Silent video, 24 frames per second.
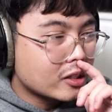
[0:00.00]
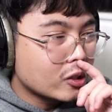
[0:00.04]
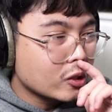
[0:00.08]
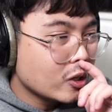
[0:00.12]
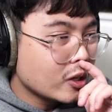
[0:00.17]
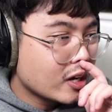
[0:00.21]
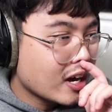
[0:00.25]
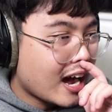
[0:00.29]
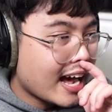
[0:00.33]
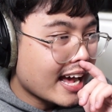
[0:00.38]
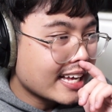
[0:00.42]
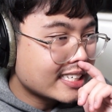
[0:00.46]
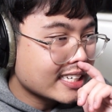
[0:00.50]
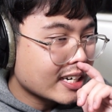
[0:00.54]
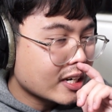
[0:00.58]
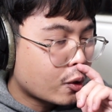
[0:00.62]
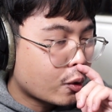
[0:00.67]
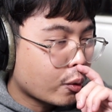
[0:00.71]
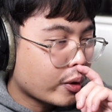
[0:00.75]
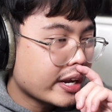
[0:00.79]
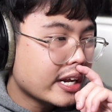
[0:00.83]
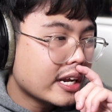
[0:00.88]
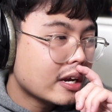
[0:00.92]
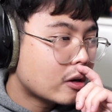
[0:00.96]
Do you guys
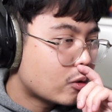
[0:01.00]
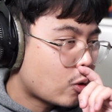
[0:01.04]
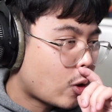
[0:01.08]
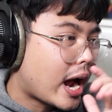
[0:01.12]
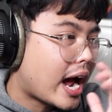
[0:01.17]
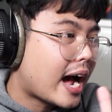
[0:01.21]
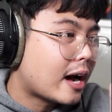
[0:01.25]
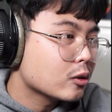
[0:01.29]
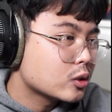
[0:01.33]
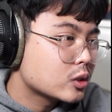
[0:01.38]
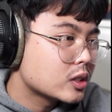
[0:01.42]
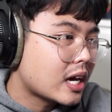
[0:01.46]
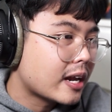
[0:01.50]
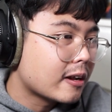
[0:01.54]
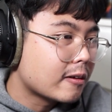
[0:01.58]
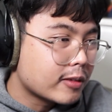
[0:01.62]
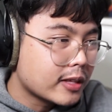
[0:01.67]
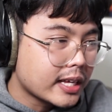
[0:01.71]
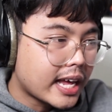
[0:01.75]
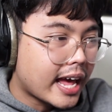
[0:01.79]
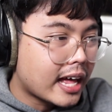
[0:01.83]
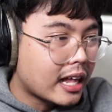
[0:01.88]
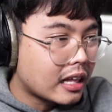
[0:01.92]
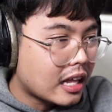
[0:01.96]
agree, or outside of
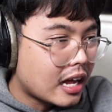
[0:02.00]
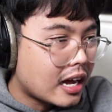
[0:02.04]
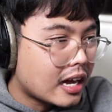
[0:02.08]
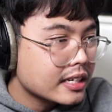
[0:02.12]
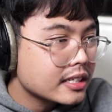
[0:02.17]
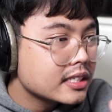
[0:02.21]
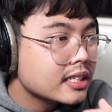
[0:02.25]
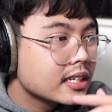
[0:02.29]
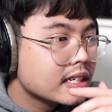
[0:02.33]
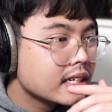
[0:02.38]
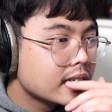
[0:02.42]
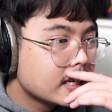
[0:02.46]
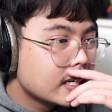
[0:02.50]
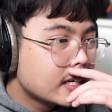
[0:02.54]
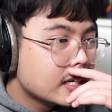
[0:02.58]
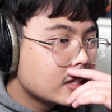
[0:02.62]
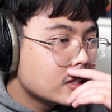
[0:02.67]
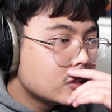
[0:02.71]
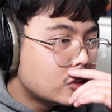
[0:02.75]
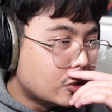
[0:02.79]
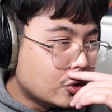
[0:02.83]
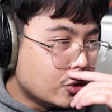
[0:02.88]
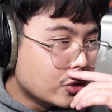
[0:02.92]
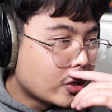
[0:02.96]
the LRs,
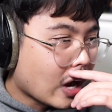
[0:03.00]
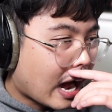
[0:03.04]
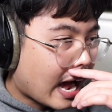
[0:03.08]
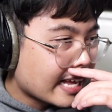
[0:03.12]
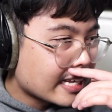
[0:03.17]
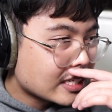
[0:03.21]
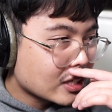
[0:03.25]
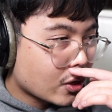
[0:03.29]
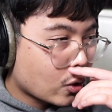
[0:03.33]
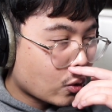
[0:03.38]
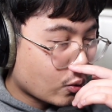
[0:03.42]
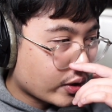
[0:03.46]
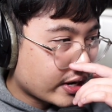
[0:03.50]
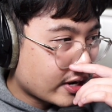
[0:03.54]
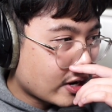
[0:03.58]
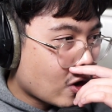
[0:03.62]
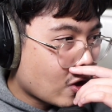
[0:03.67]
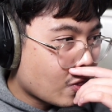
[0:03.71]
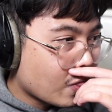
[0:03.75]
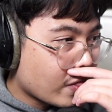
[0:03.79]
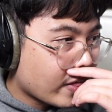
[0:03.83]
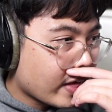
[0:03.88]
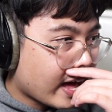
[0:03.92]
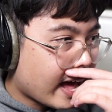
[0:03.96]
do you guys agree
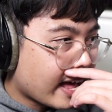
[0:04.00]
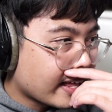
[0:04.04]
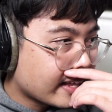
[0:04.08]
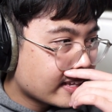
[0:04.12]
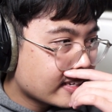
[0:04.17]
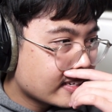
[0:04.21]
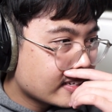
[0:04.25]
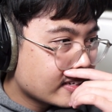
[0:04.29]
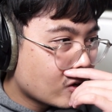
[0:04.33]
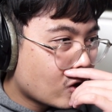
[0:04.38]
on that?